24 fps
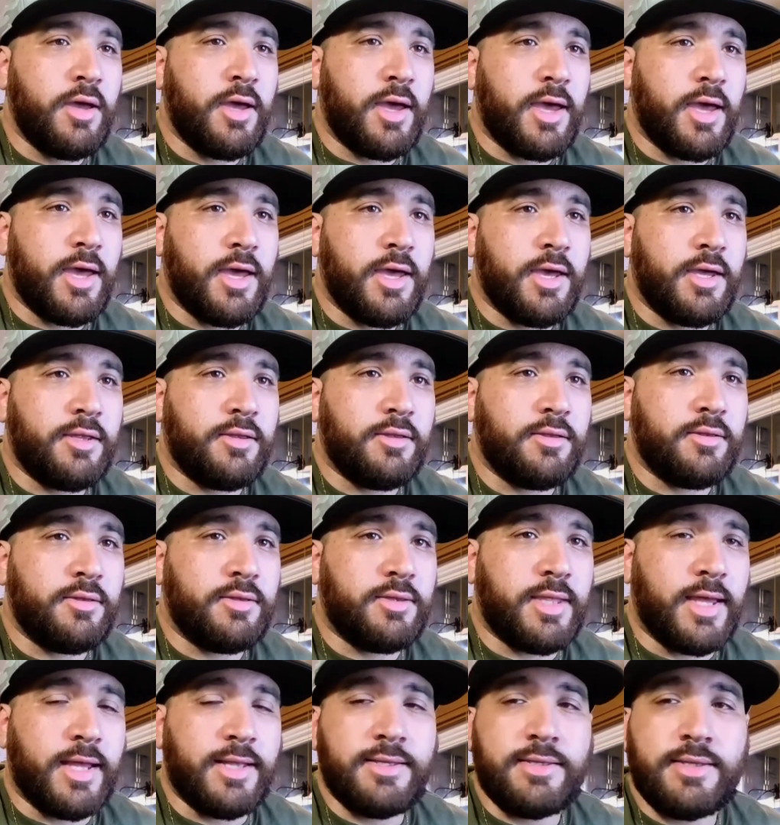And
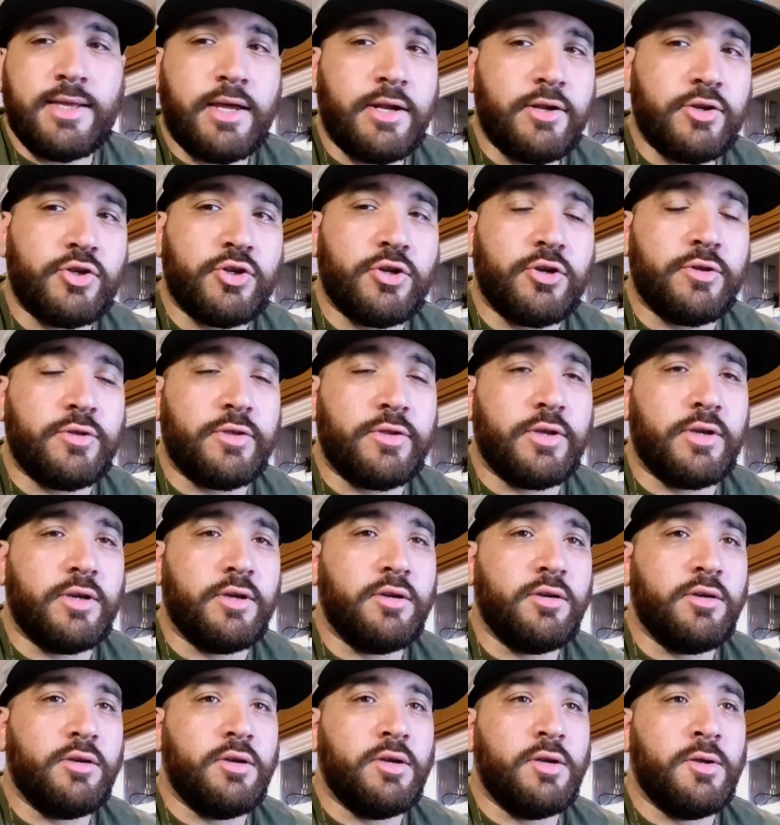that's not a sure
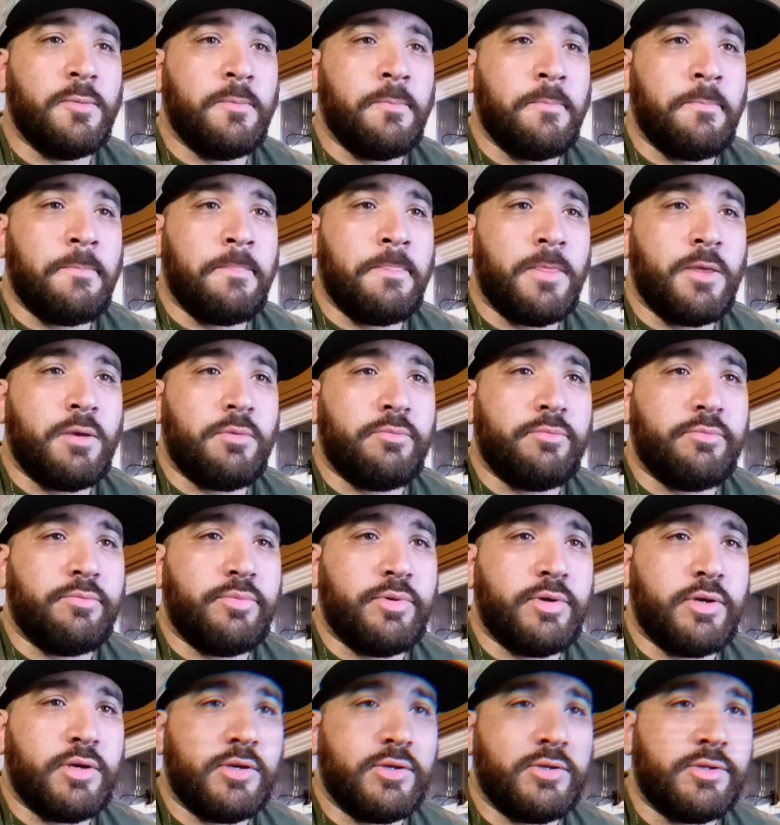thing,
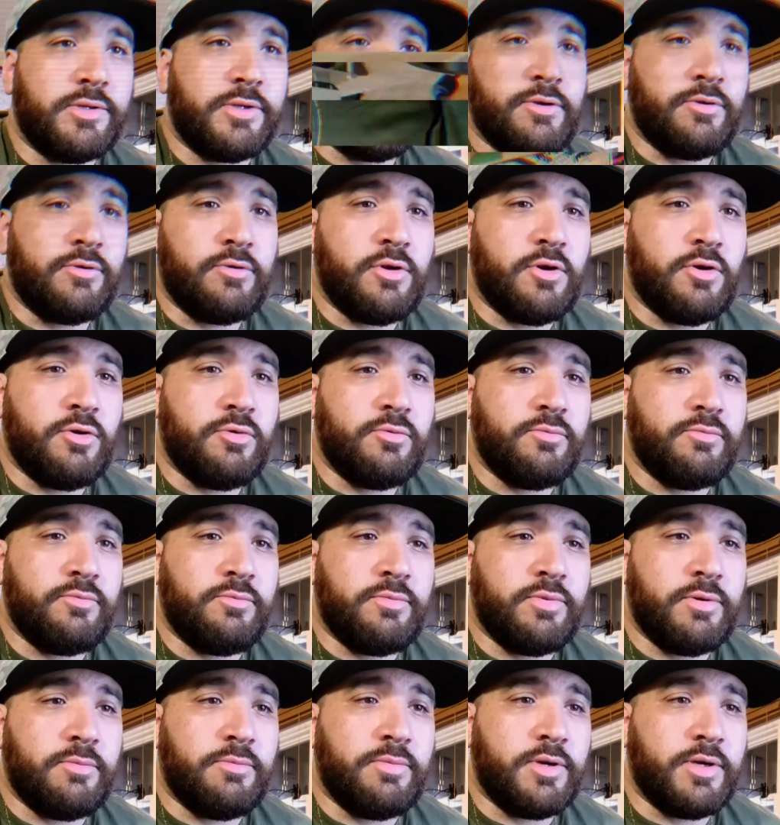because you don't know,
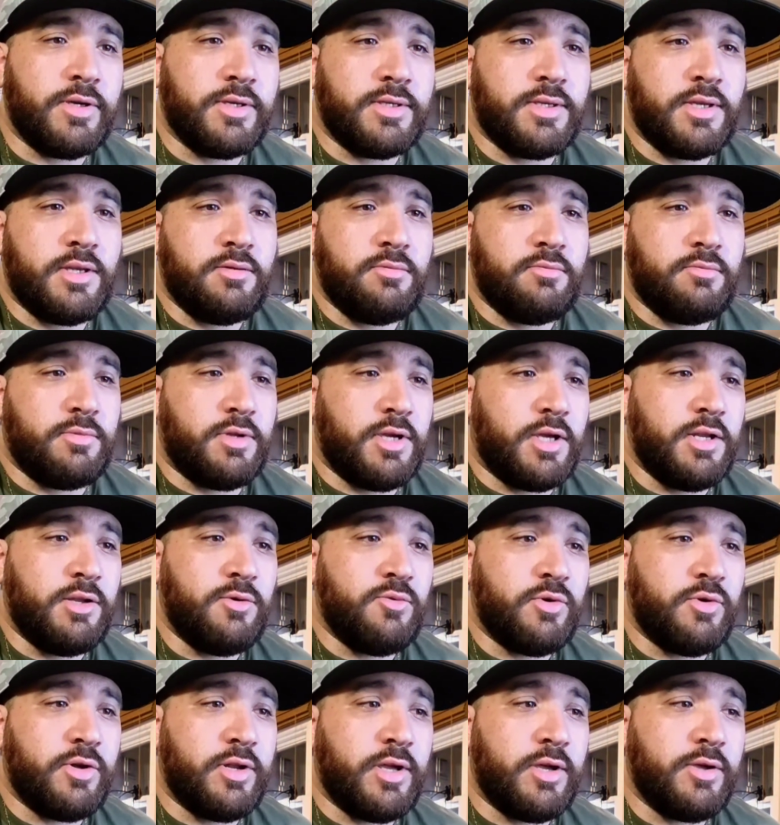because then
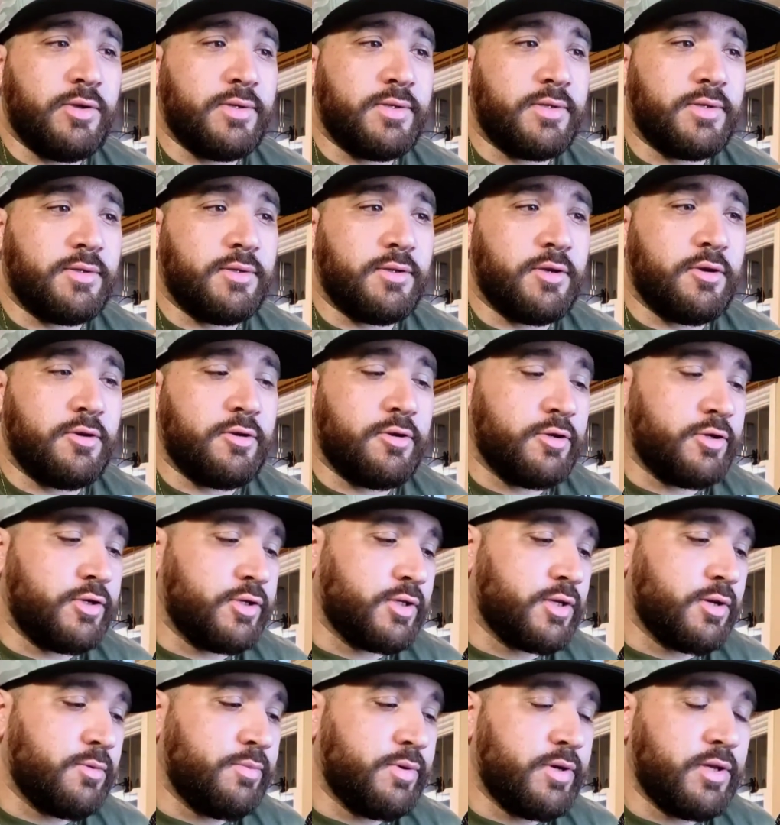anyone else, you're just
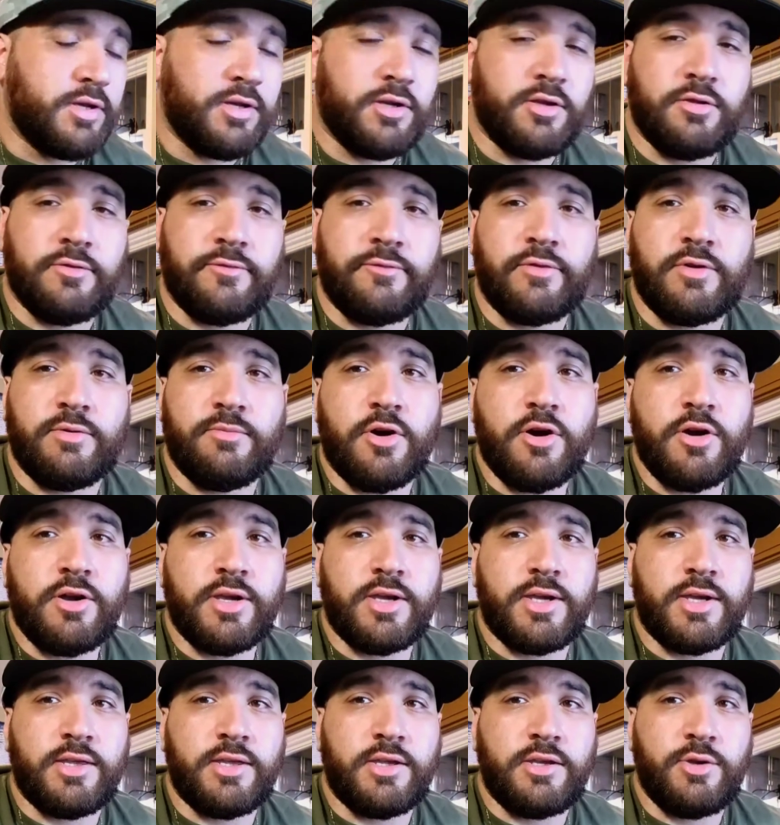competing in the free
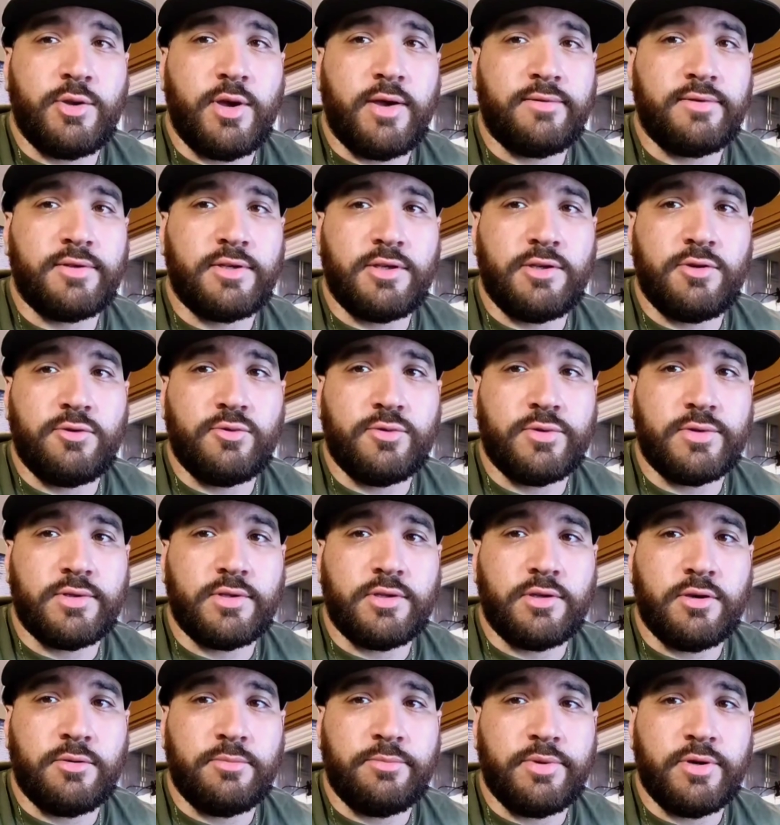market, and then you have to use
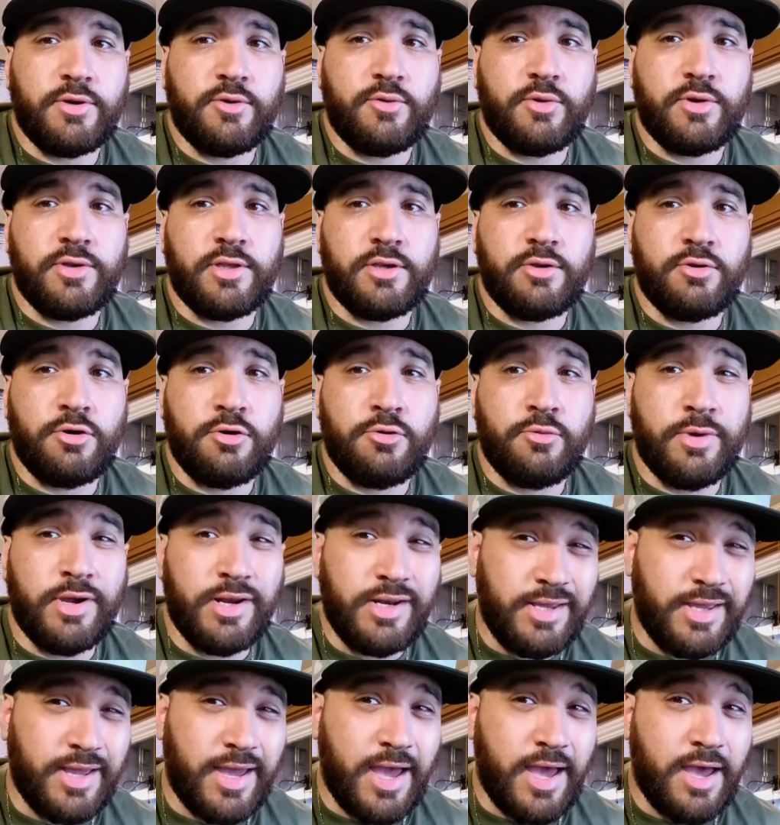the Bitcoin that you
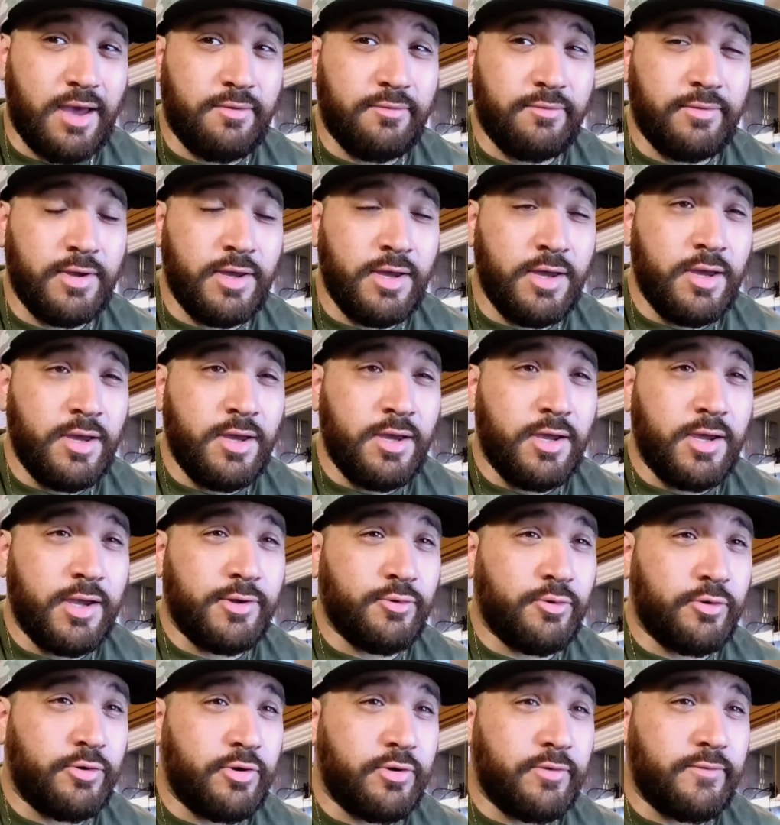already have in
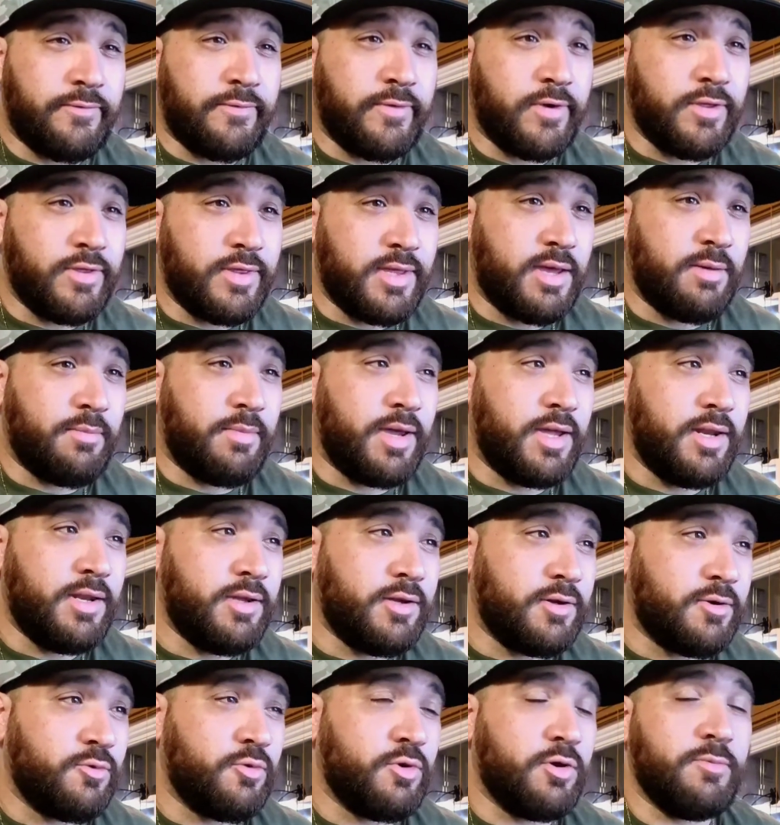order to fund that
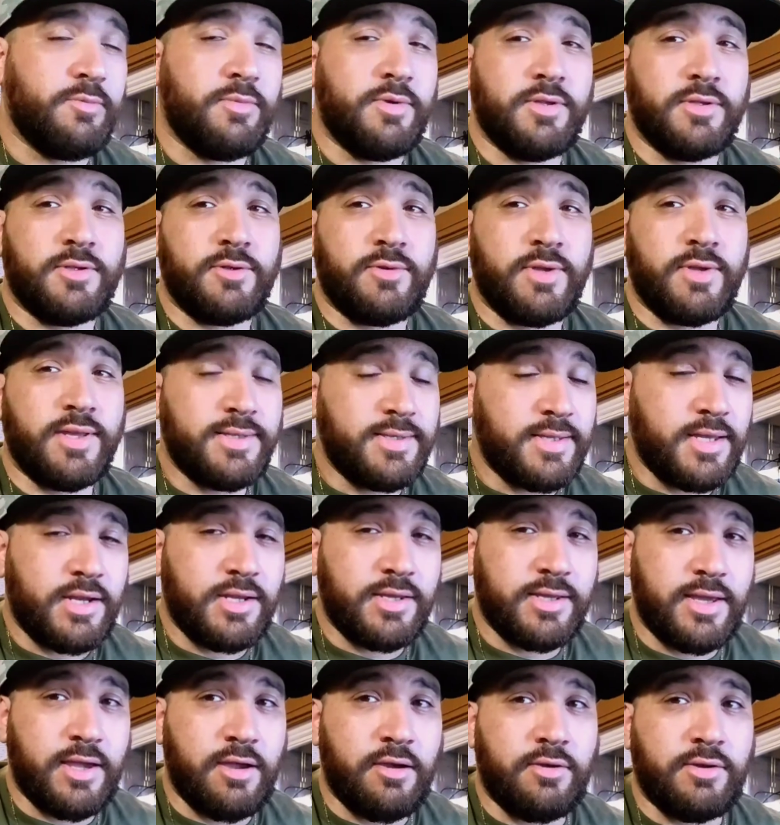mining equipment. So that's not a
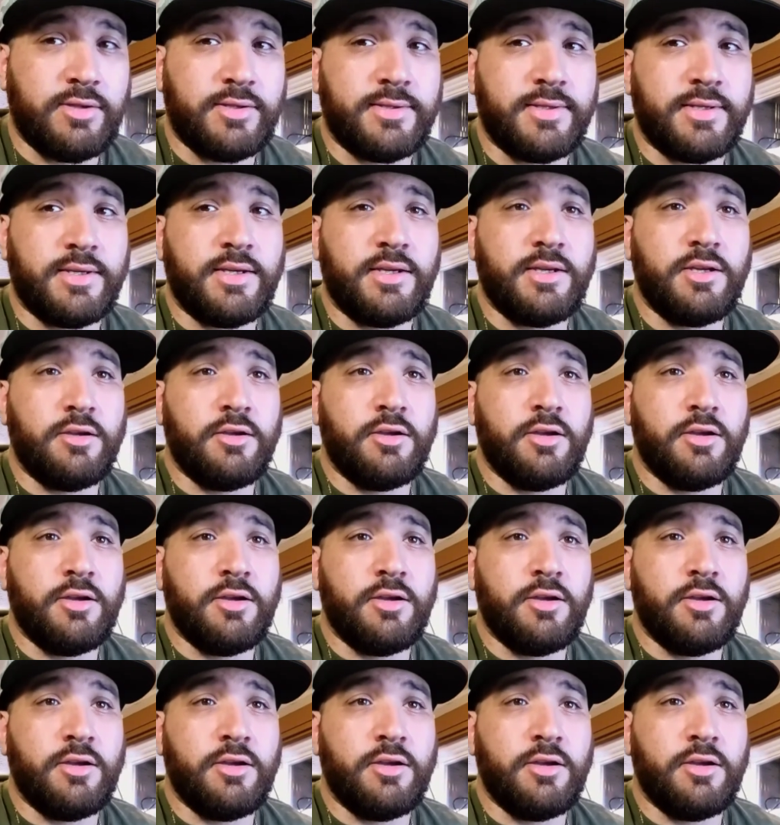guarantee.